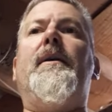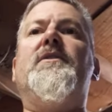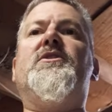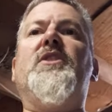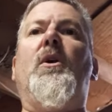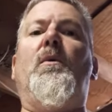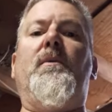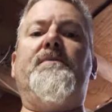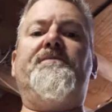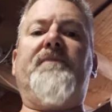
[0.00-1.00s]
So,
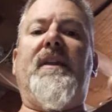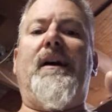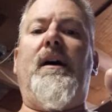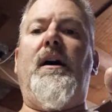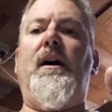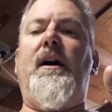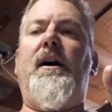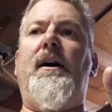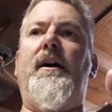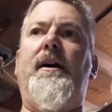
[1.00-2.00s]
uh,